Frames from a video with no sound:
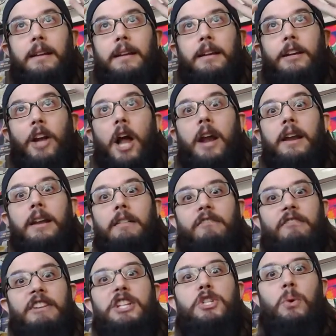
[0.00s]
Gunn
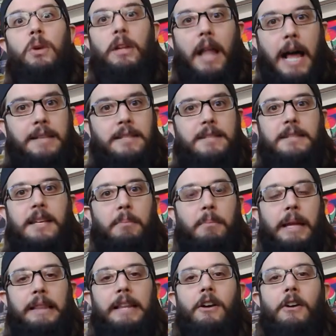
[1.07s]
visualizes him.
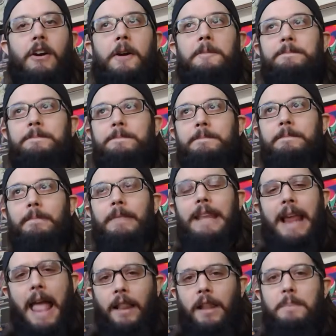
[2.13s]
Like, there are
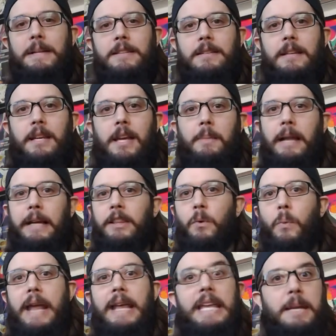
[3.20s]
elements to him, like the
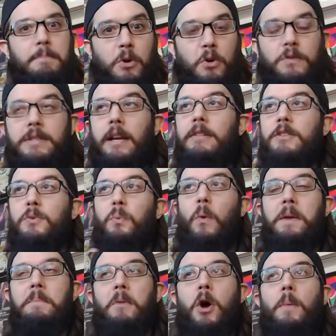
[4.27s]
way he moves. There's
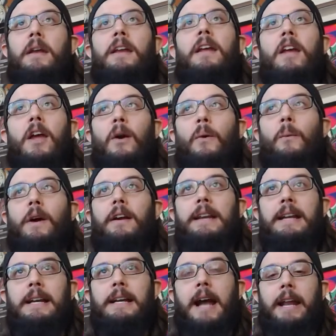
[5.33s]
one moment where
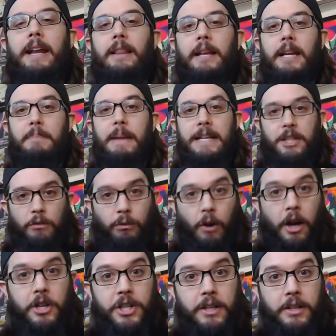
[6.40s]
he kind of like makes a
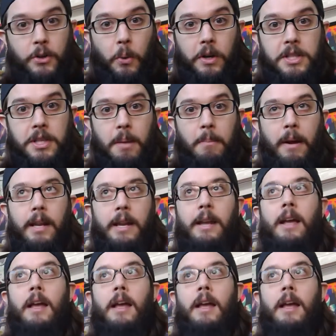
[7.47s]
rush towards somebody.